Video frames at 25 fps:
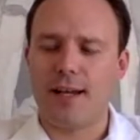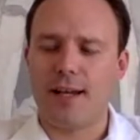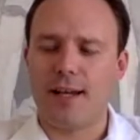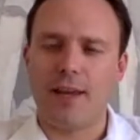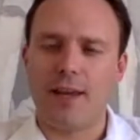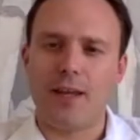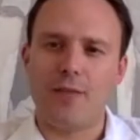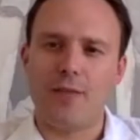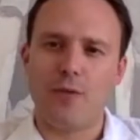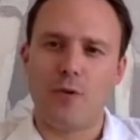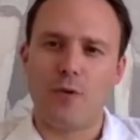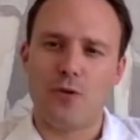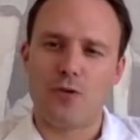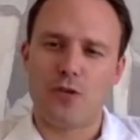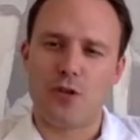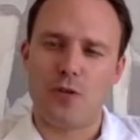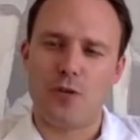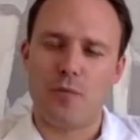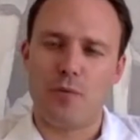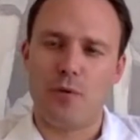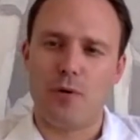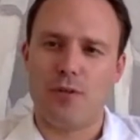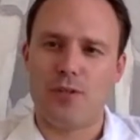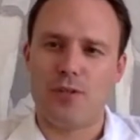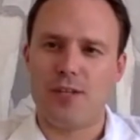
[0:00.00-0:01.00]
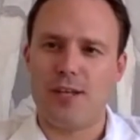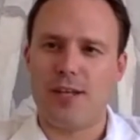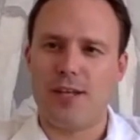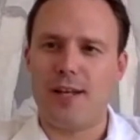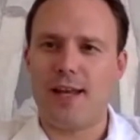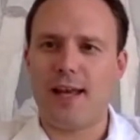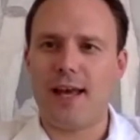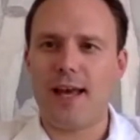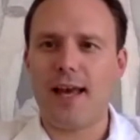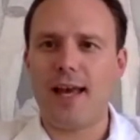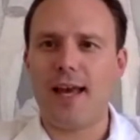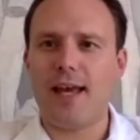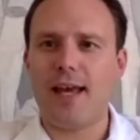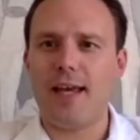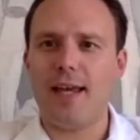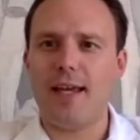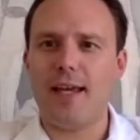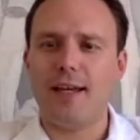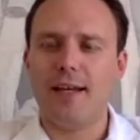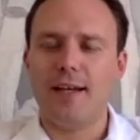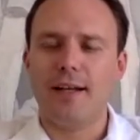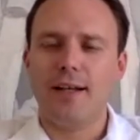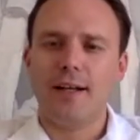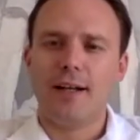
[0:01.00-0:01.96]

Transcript: And they've also put in a